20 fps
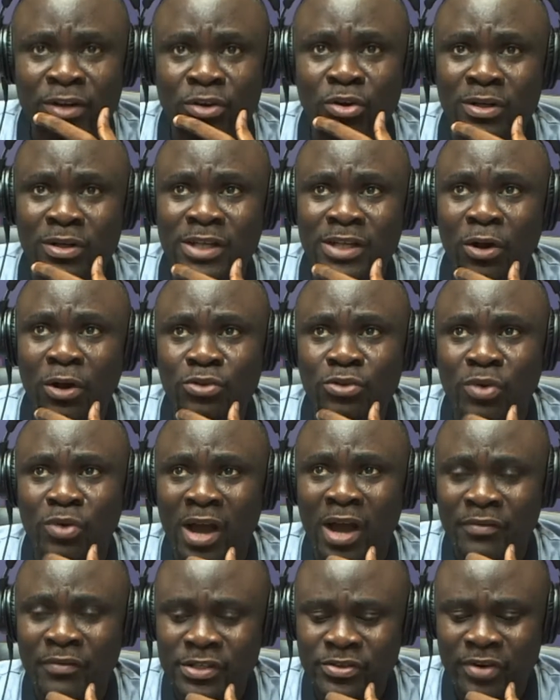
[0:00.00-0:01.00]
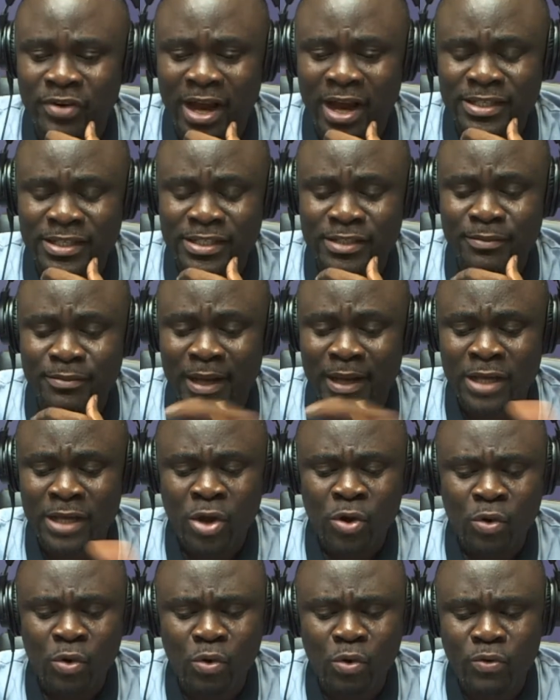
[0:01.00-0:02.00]
doctor also have his reactions but
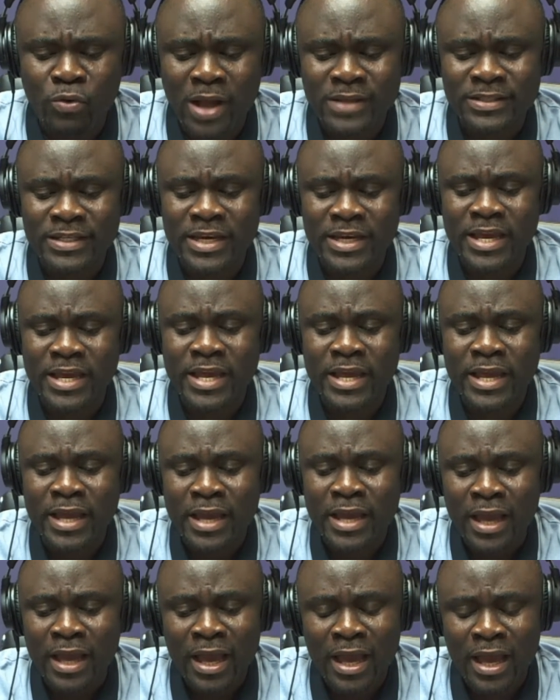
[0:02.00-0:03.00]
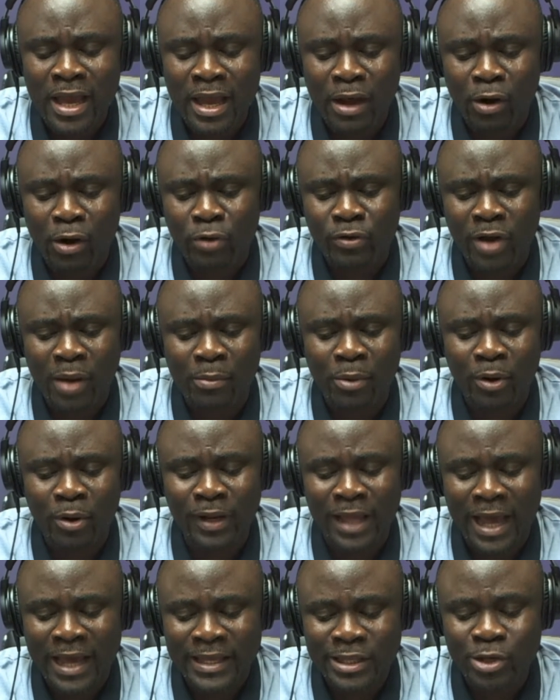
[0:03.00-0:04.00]
urezi
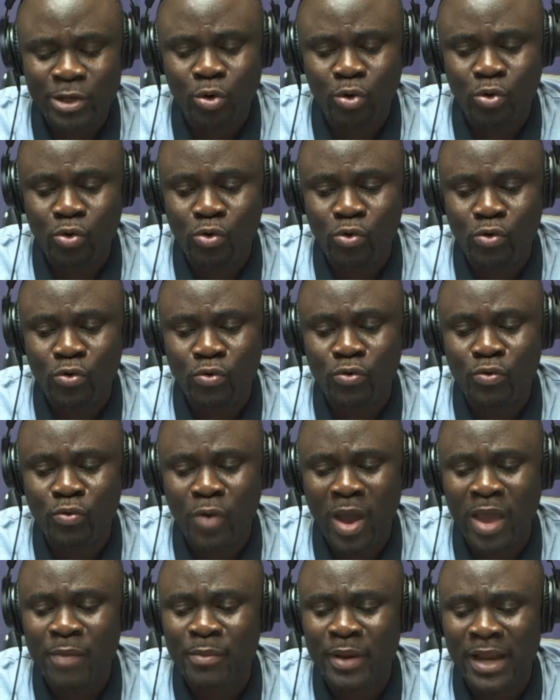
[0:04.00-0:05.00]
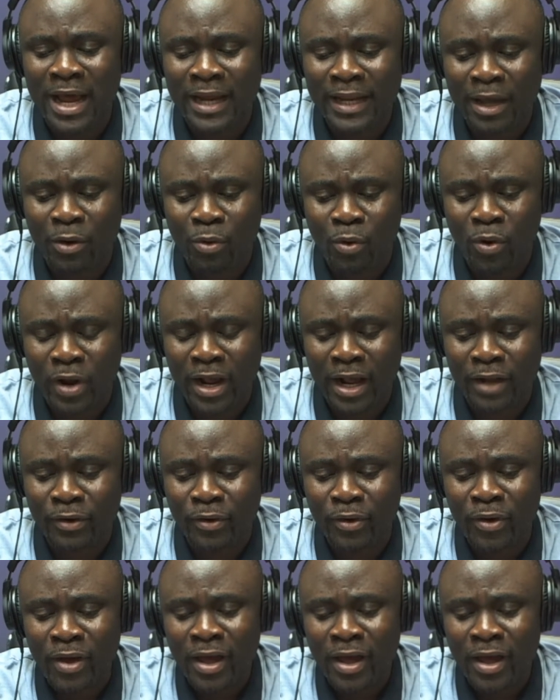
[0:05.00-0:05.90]
honorable ayiku we bi na na wo kano